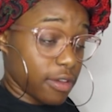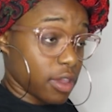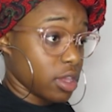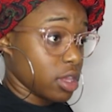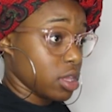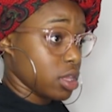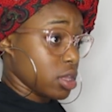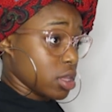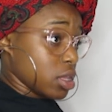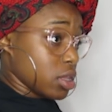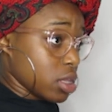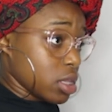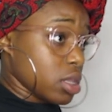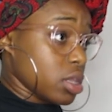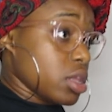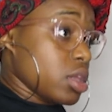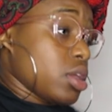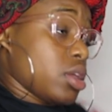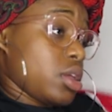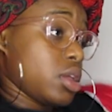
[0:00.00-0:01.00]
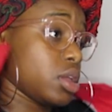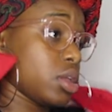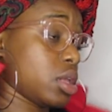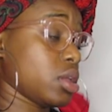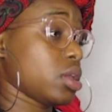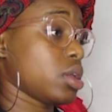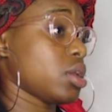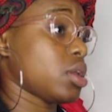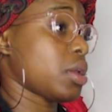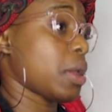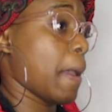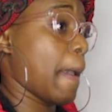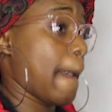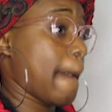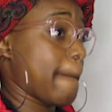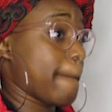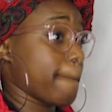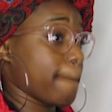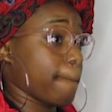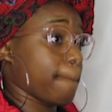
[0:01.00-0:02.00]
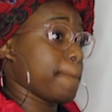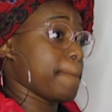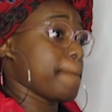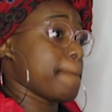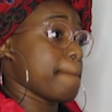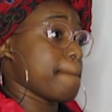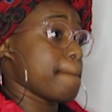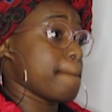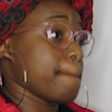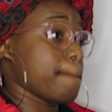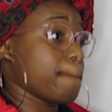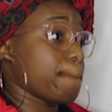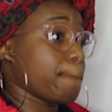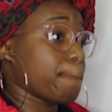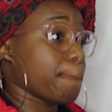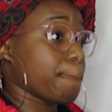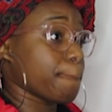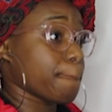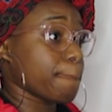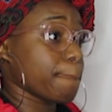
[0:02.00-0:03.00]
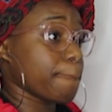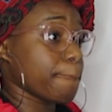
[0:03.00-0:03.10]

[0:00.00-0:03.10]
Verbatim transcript: And... You seem to be getting upset. Is this a touchy subject?